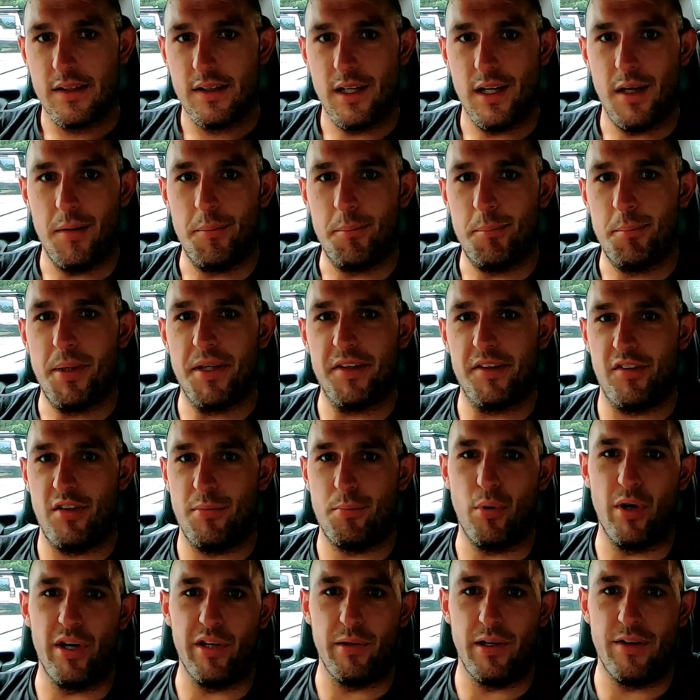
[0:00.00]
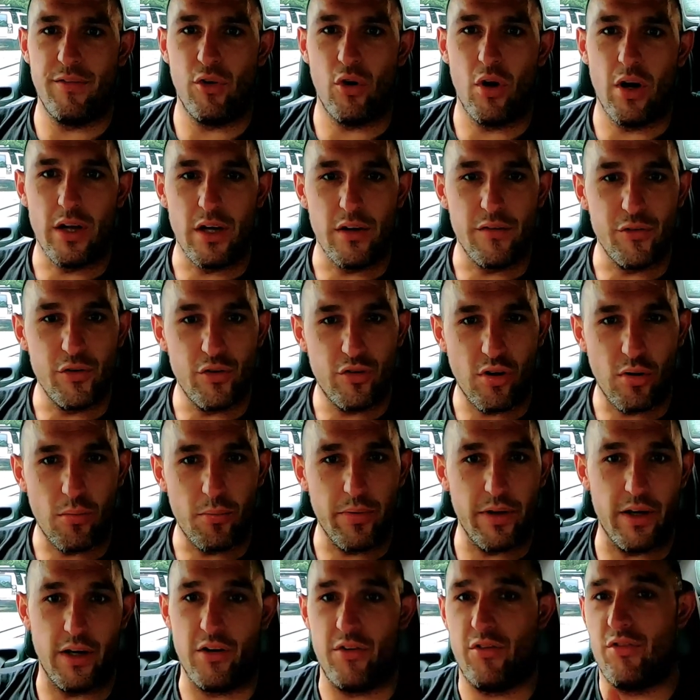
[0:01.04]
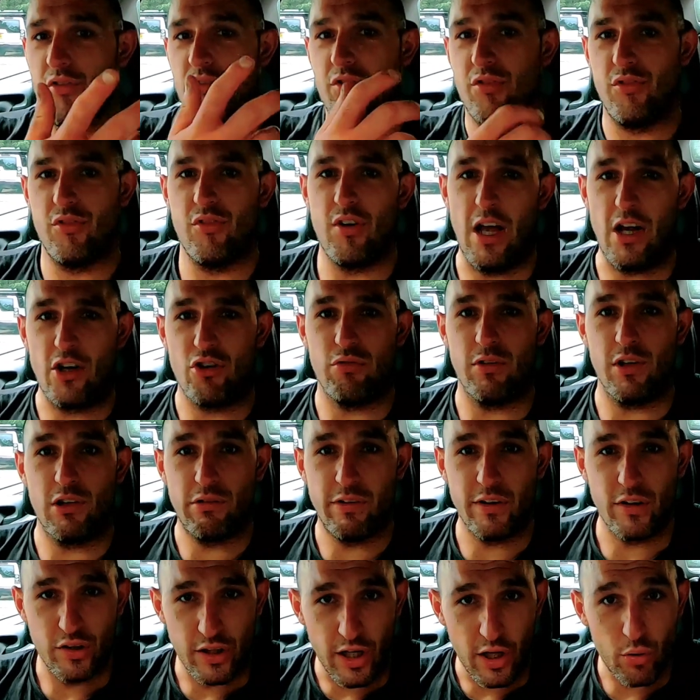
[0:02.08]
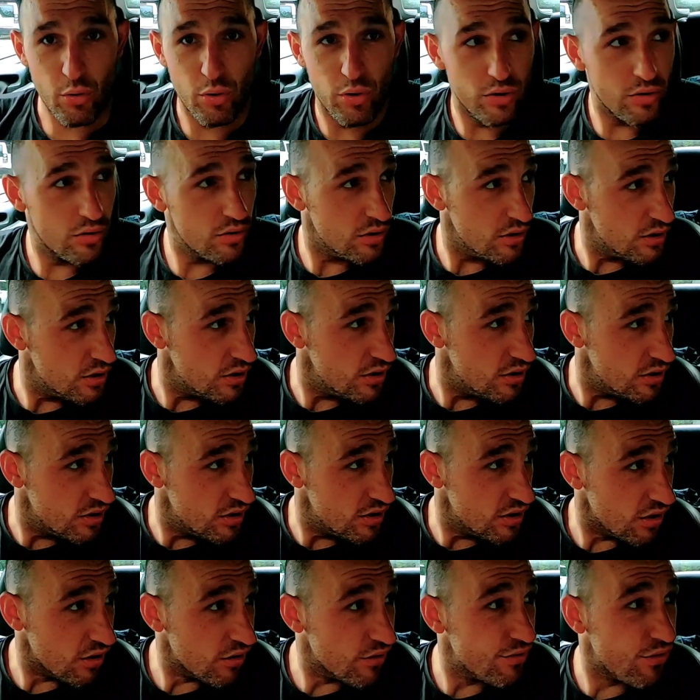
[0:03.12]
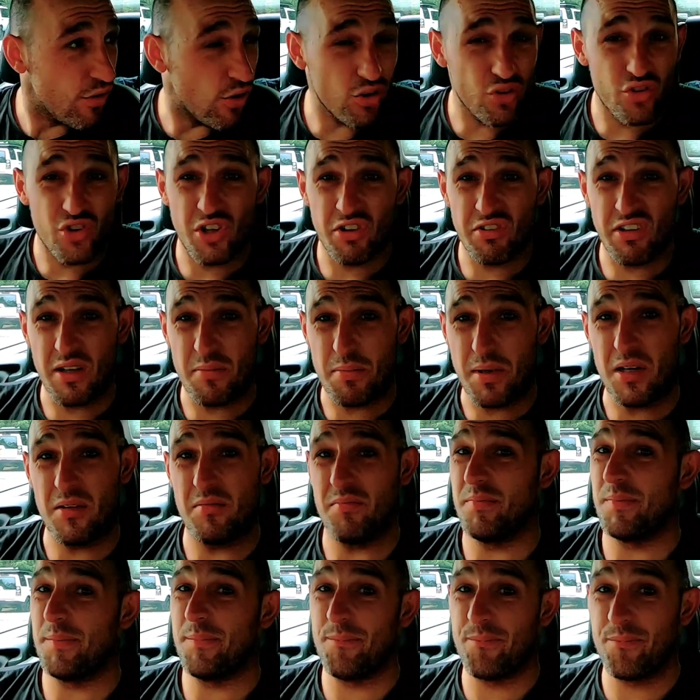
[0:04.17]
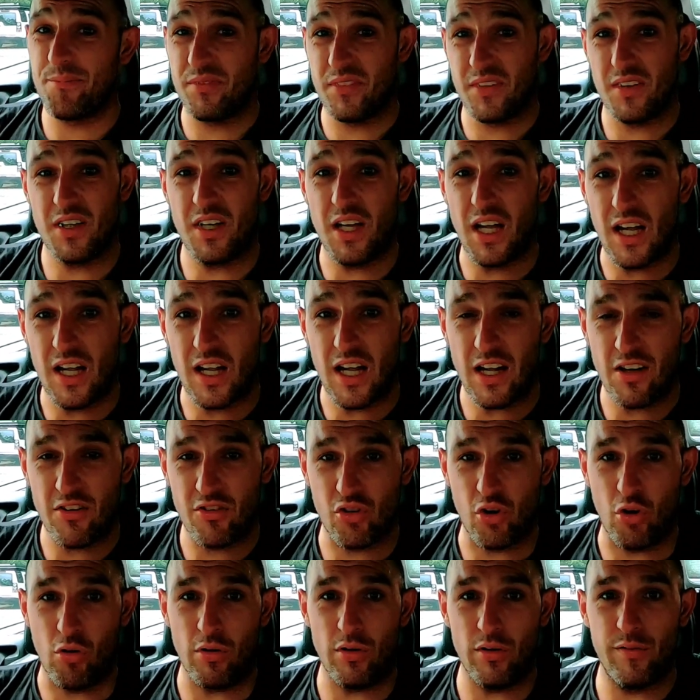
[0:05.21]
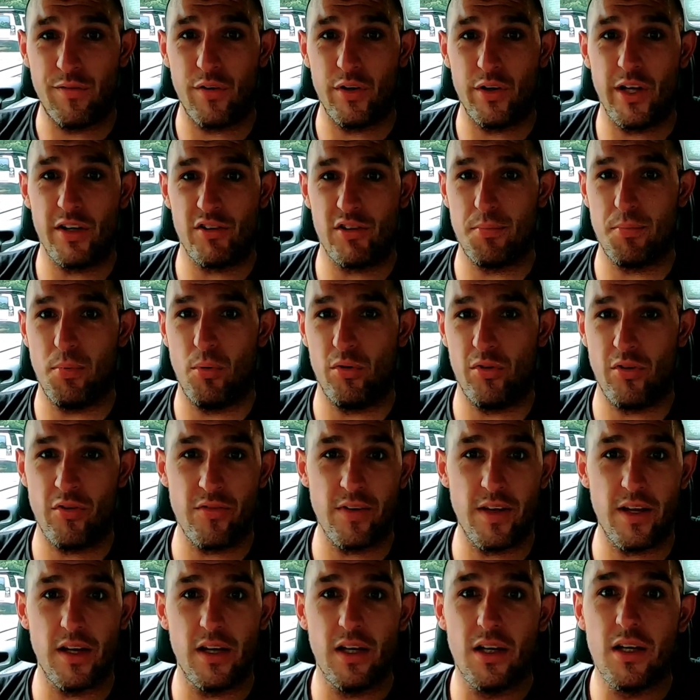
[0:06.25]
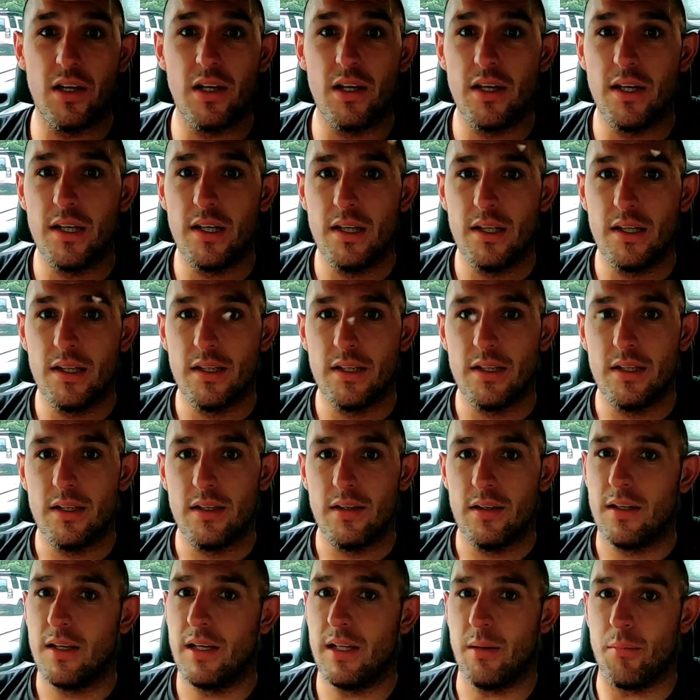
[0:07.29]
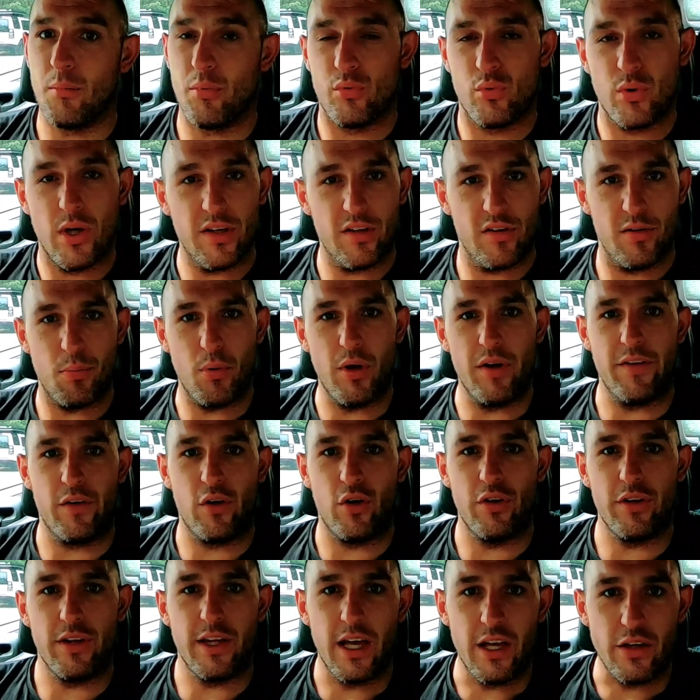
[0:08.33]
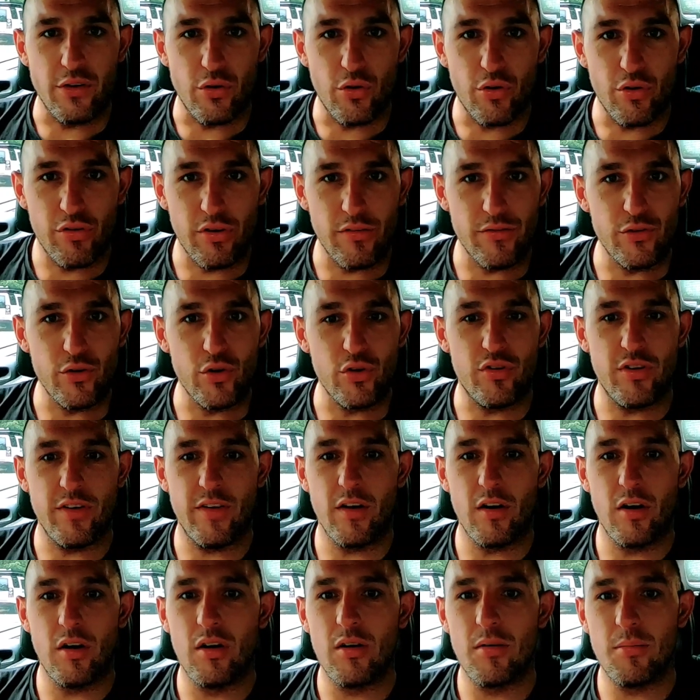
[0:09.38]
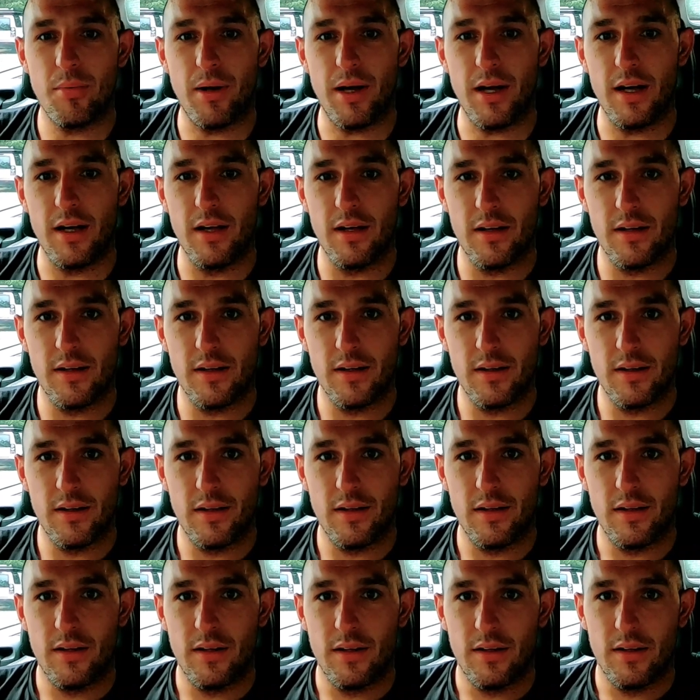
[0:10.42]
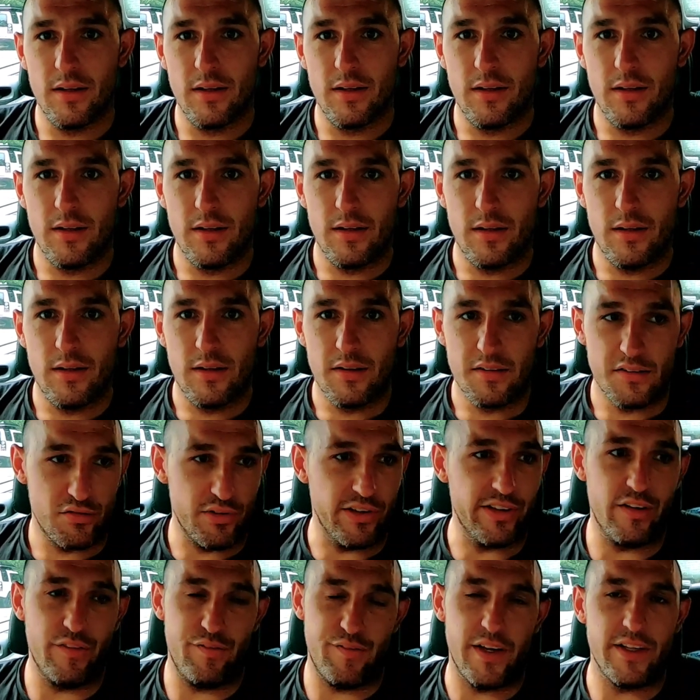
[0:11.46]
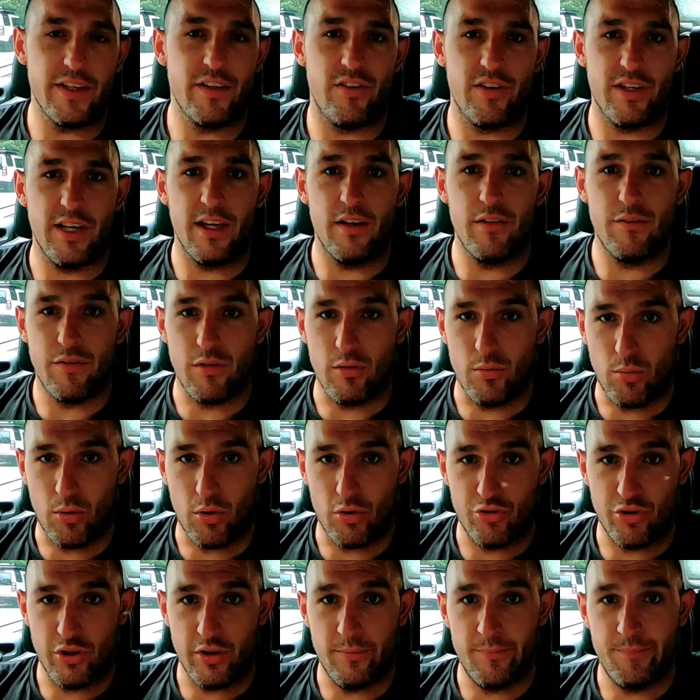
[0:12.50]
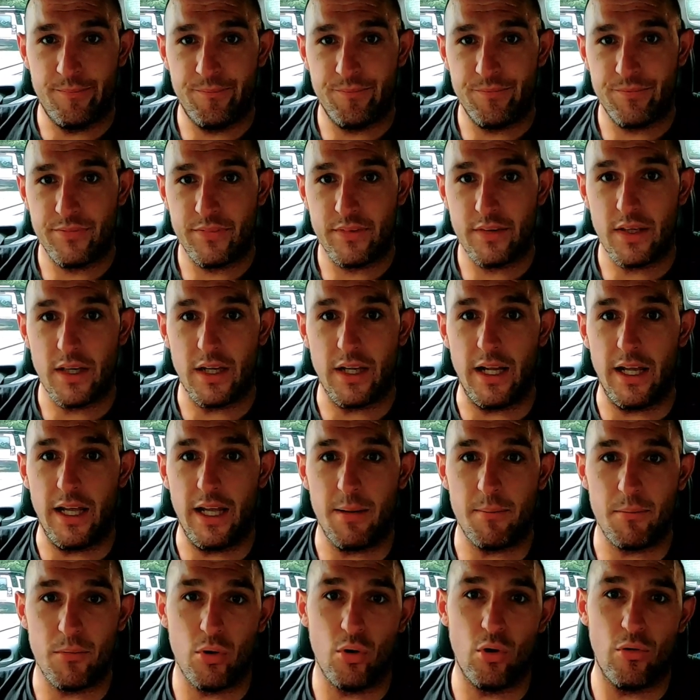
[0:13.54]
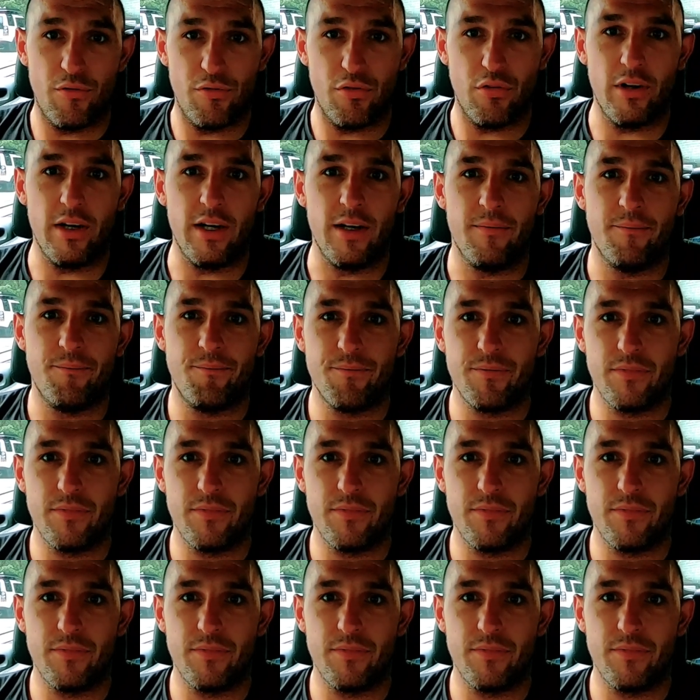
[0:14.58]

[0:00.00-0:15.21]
Bit disappointed I never got any views up there. It's actually clear now, unfortunately, but that's Scotland for you, I suppose, isn't it? And I'm quite disappointed I couldn't get used the views either, but I'd like to thank you again for watching, and hopefully